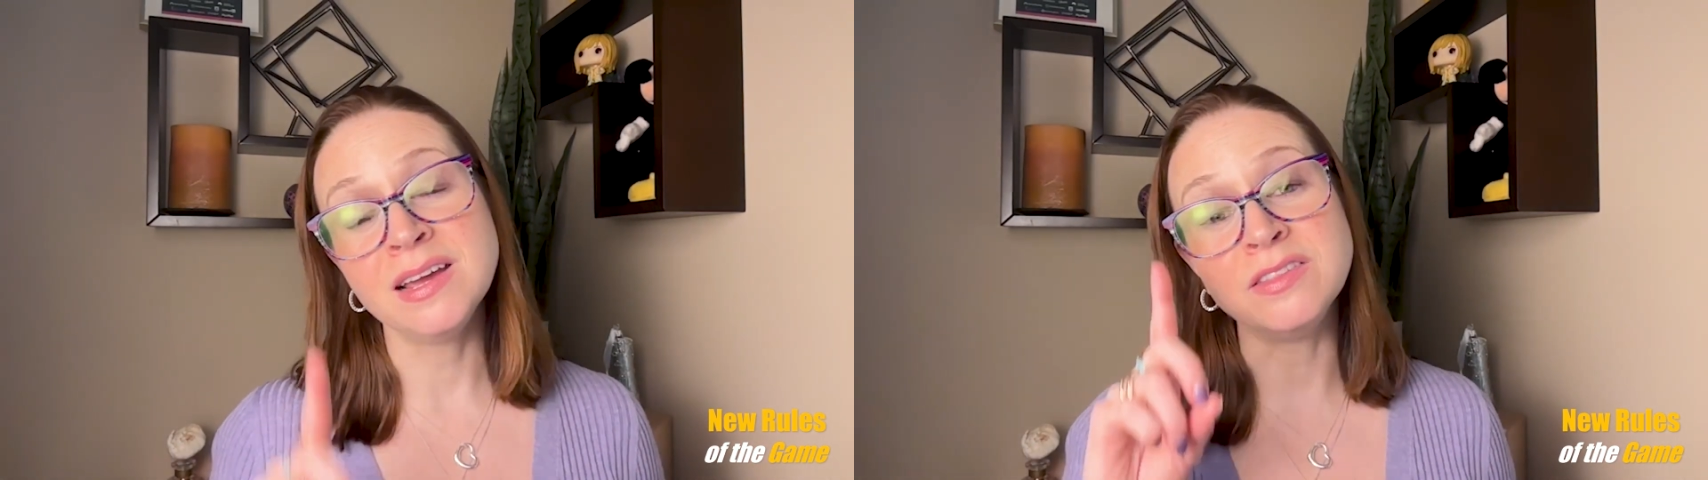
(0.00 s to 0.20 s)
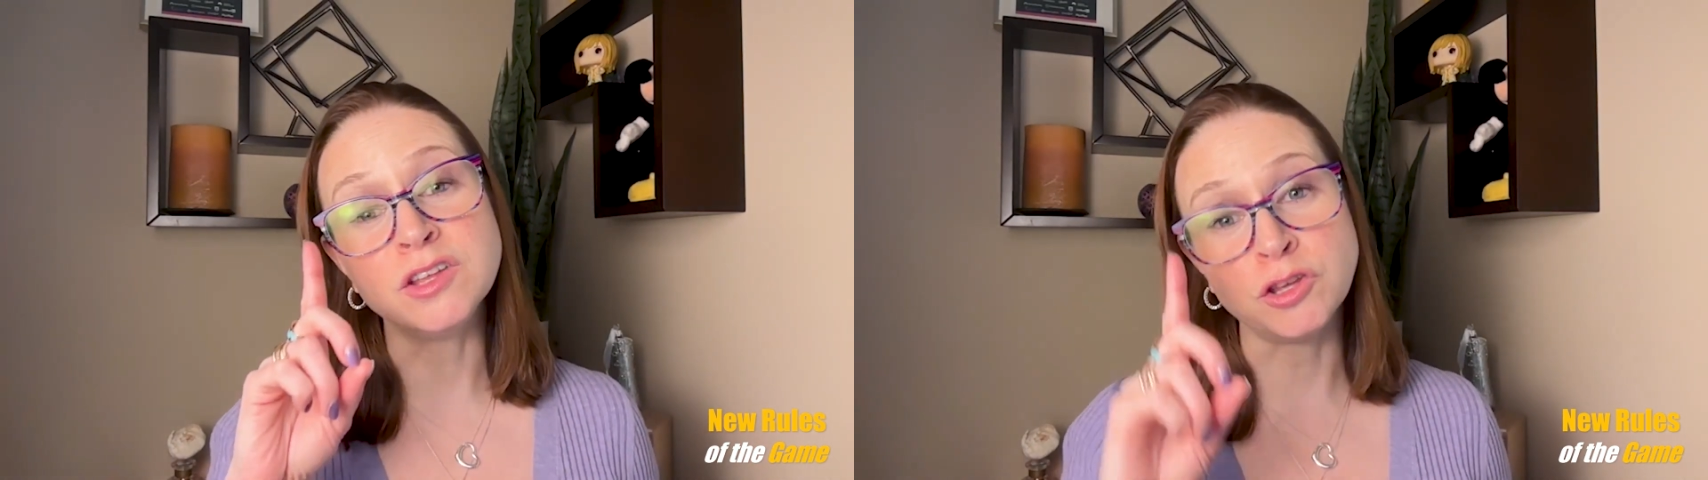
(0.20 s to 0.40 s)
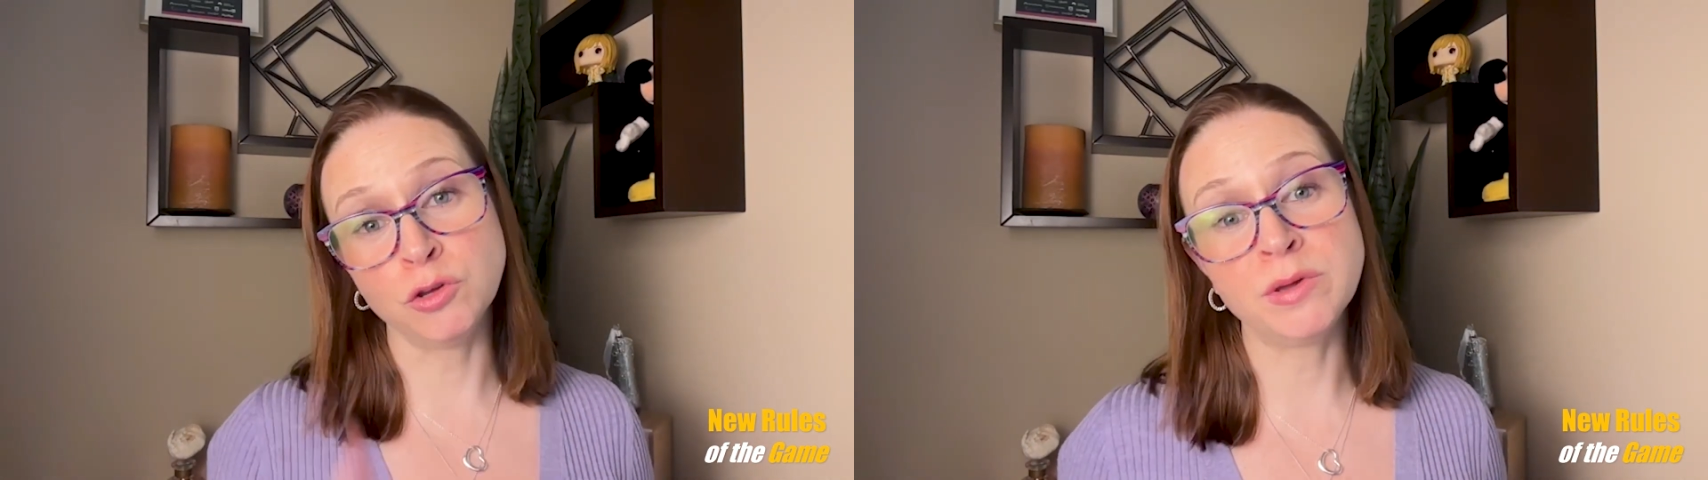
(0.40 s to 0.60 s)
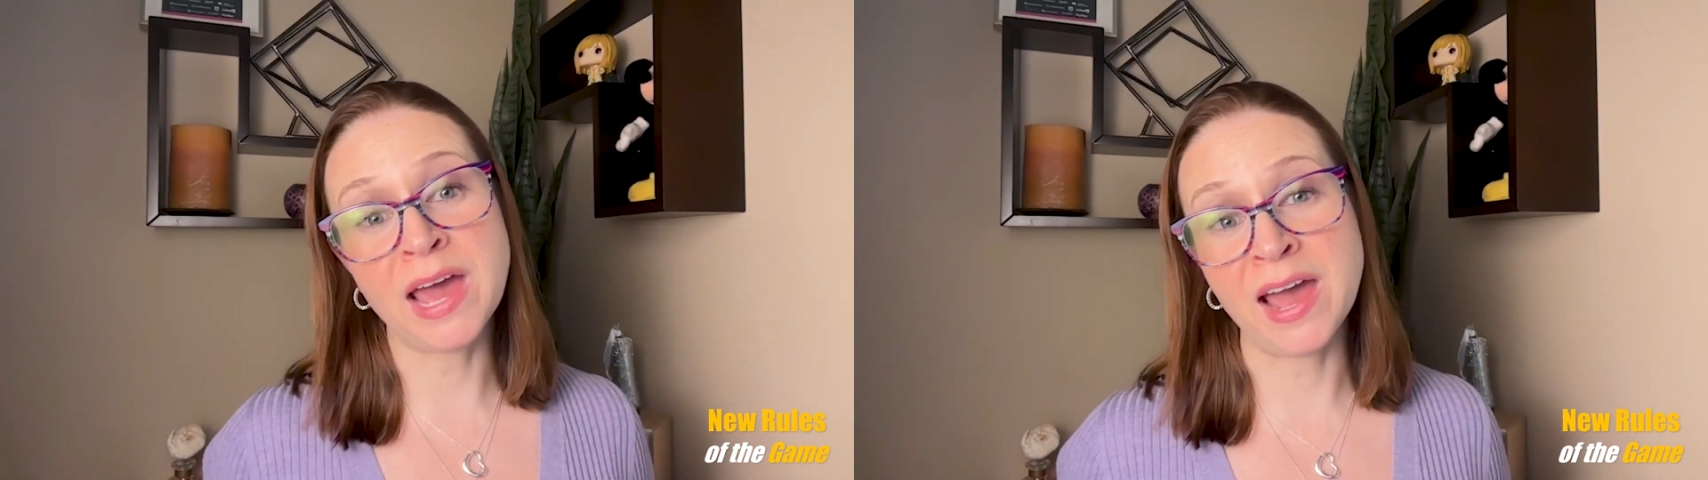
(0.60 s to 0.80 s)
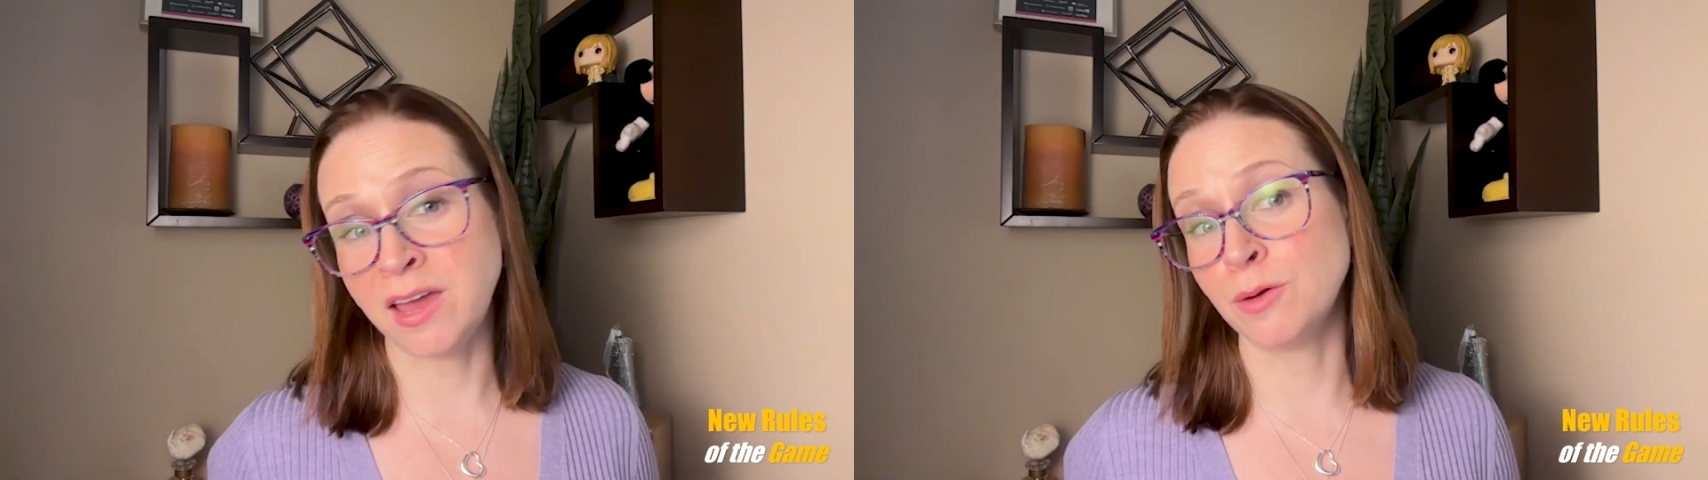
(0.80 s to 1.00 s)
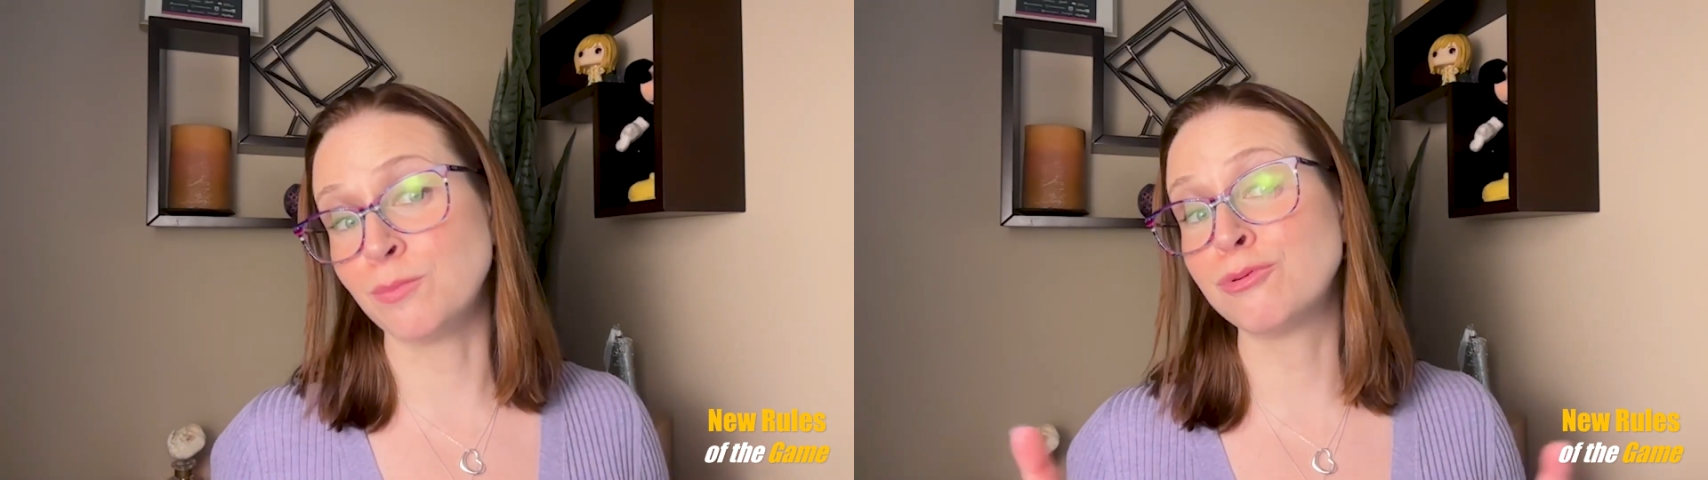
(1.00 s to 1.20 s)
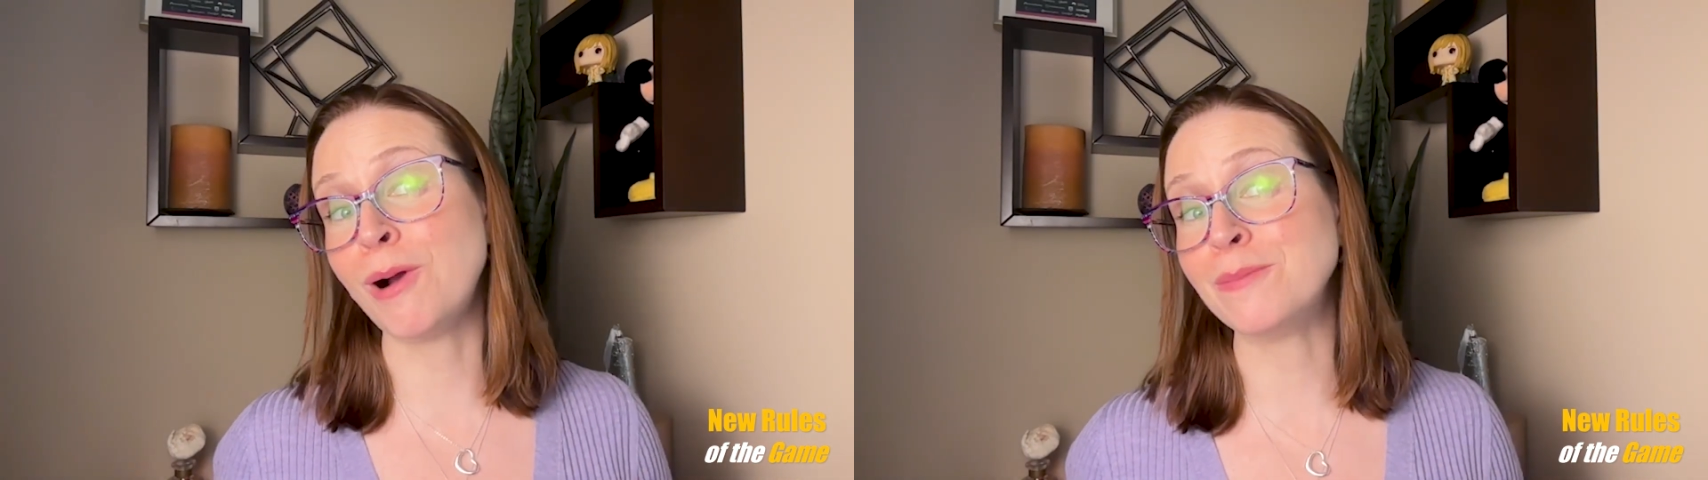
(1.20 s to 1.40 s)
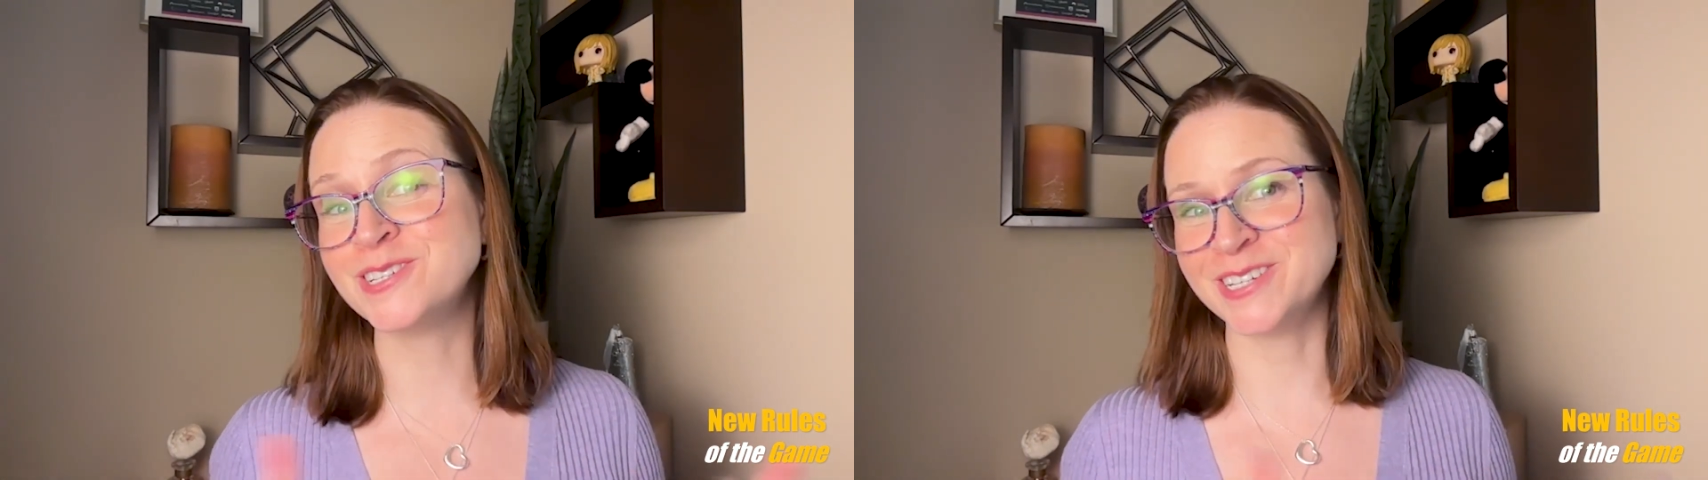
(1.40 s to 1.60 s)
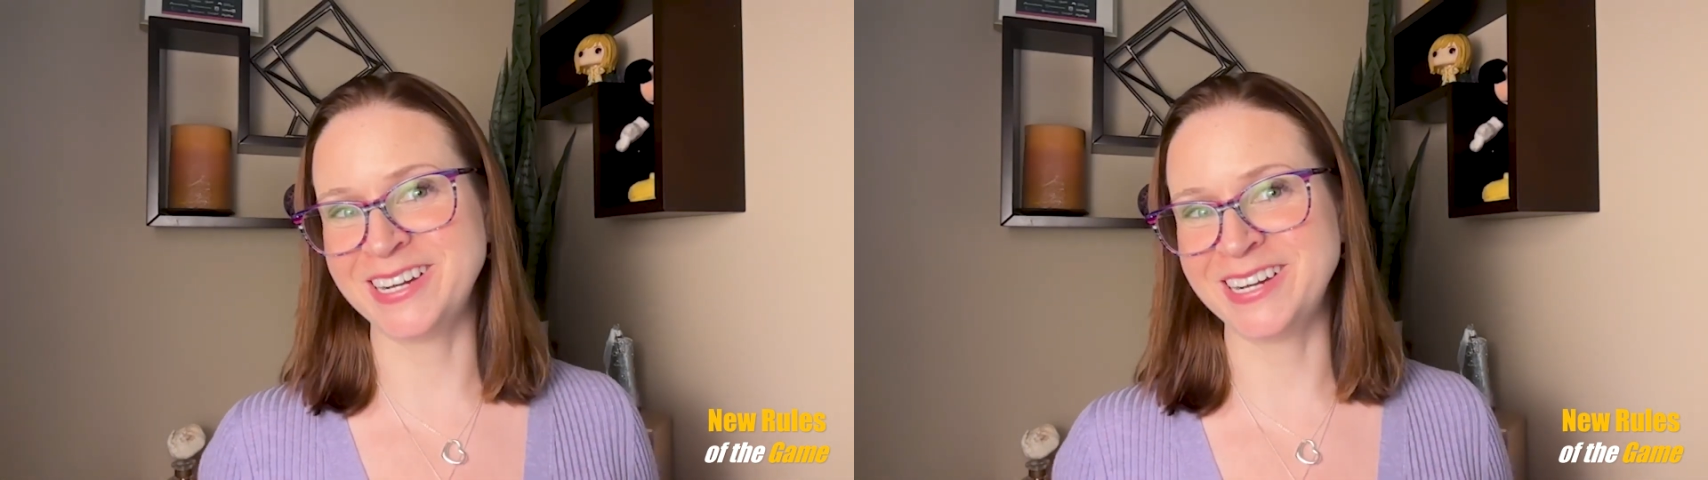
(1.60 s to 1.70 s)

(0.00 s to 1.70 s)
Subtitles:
In the UK, the prompter